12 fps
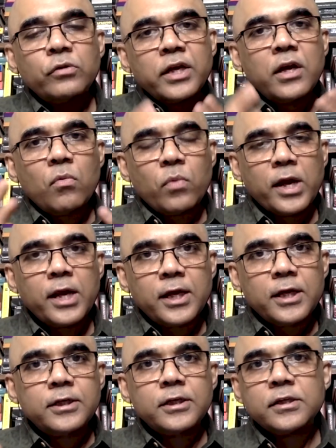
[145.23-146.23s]
in a way,
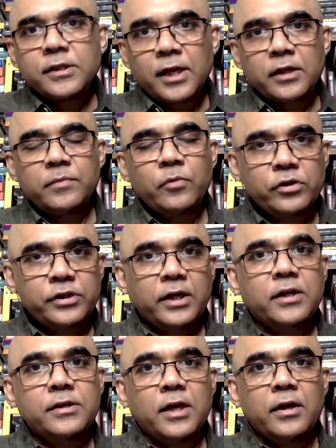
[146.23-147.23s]
it is like the
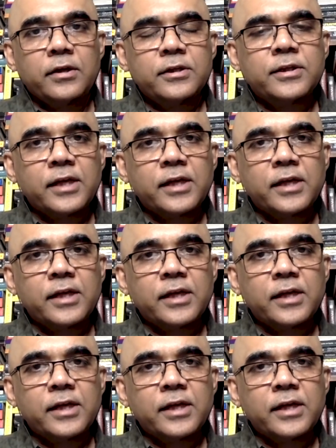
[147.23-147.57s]
Motorcycle Diaries,